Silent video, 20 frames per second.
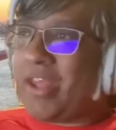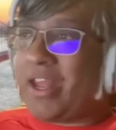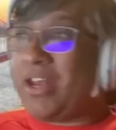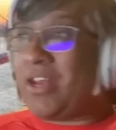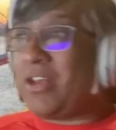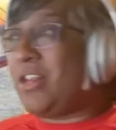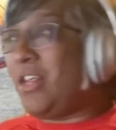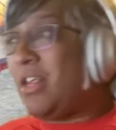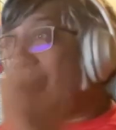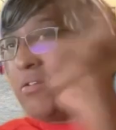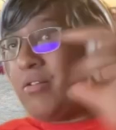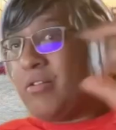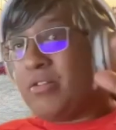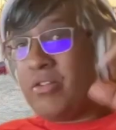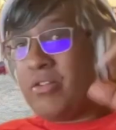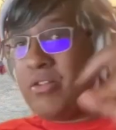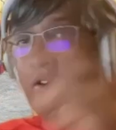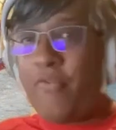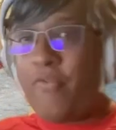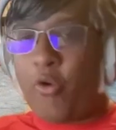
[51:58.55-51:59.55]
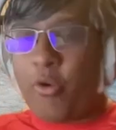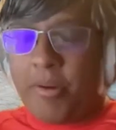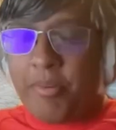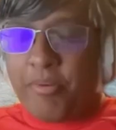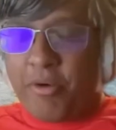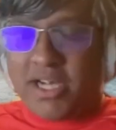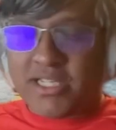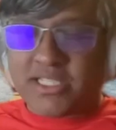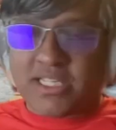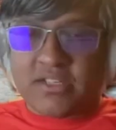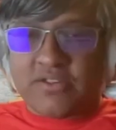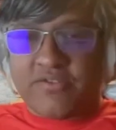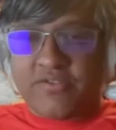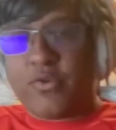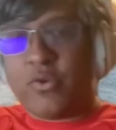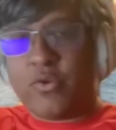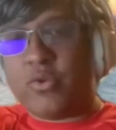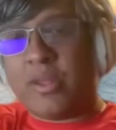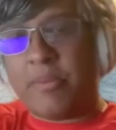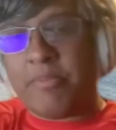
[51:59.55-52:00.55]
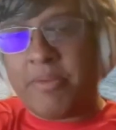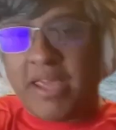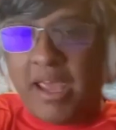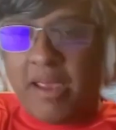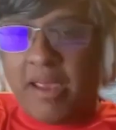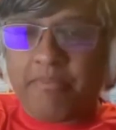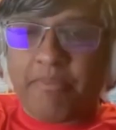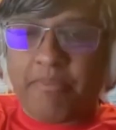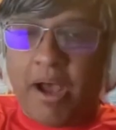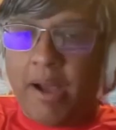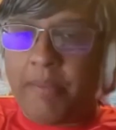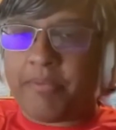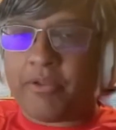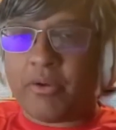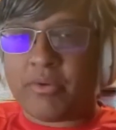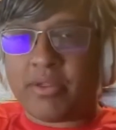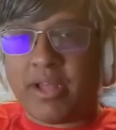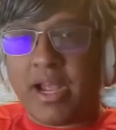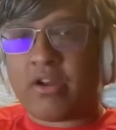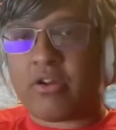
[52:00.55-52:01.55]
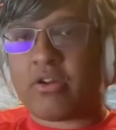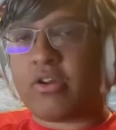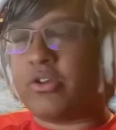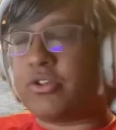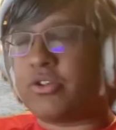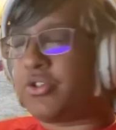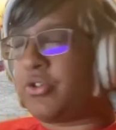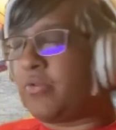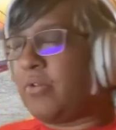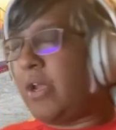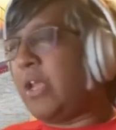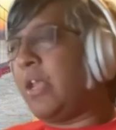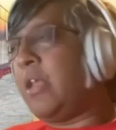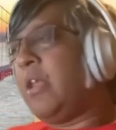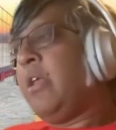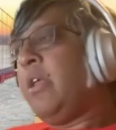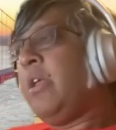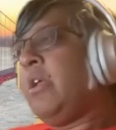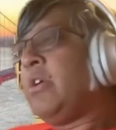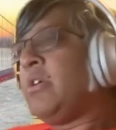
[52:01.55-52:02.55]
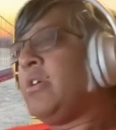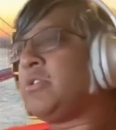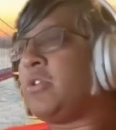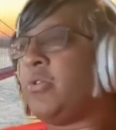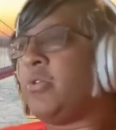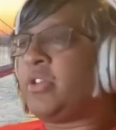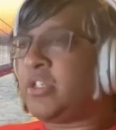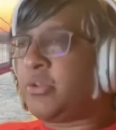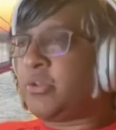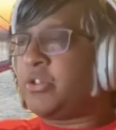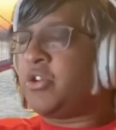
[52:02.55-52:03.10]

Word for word: they didn't eat the form of processed food that became popular with agriculture, right? So this is